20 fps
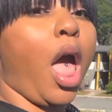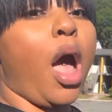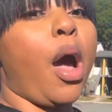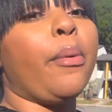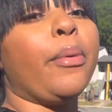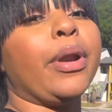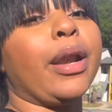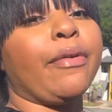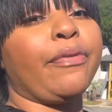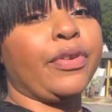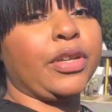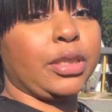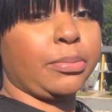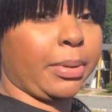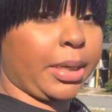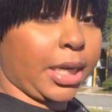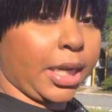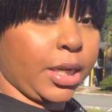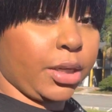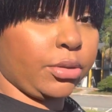When I finish my
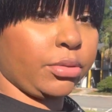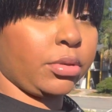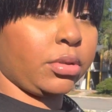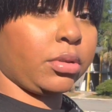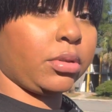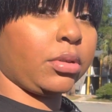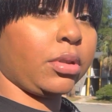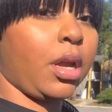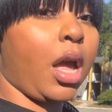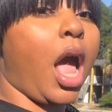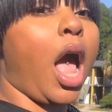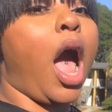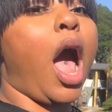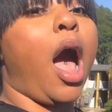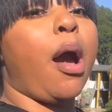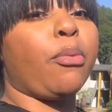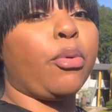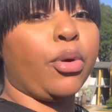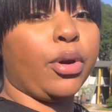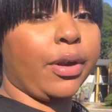nails,
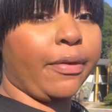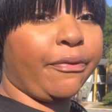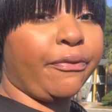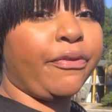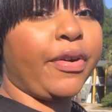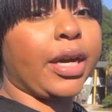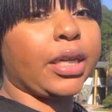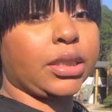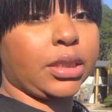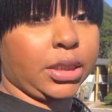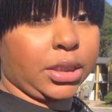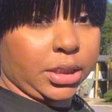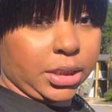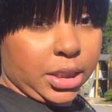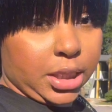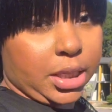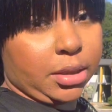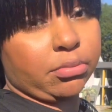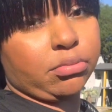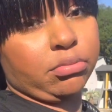I'm going to fuck to
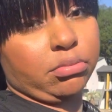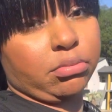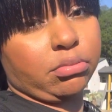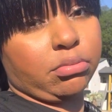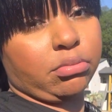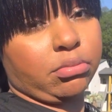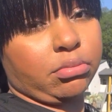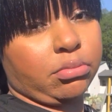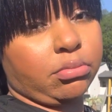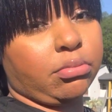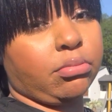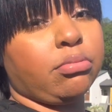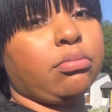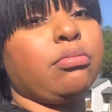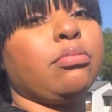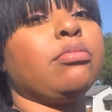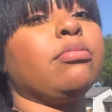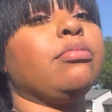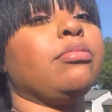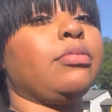sleep
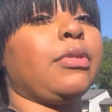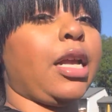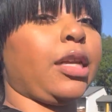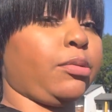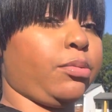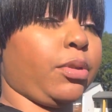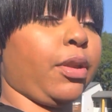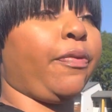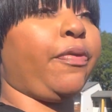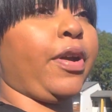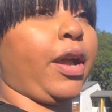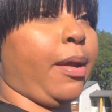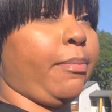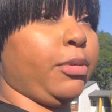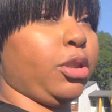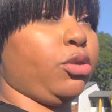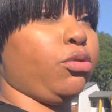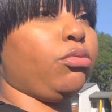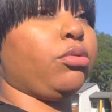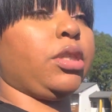that's the fuck I'm
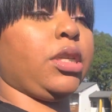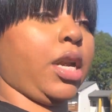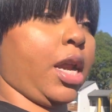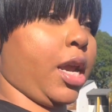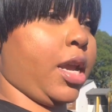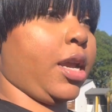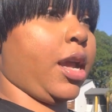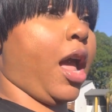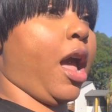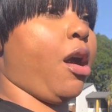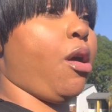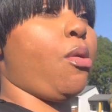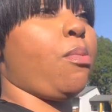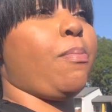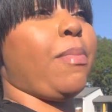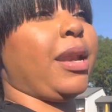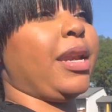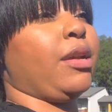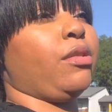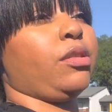gonna do today. I hope
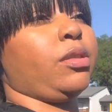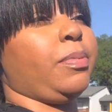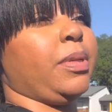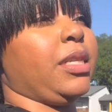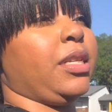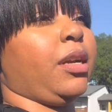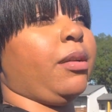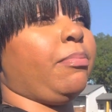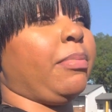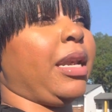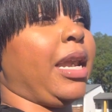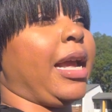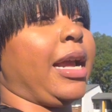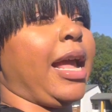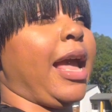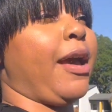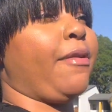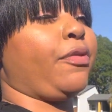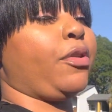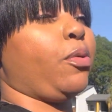my nails be done by like
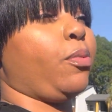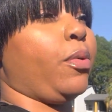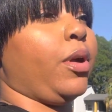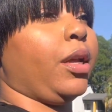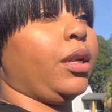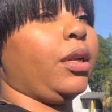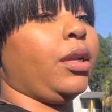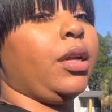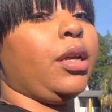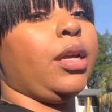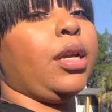after one.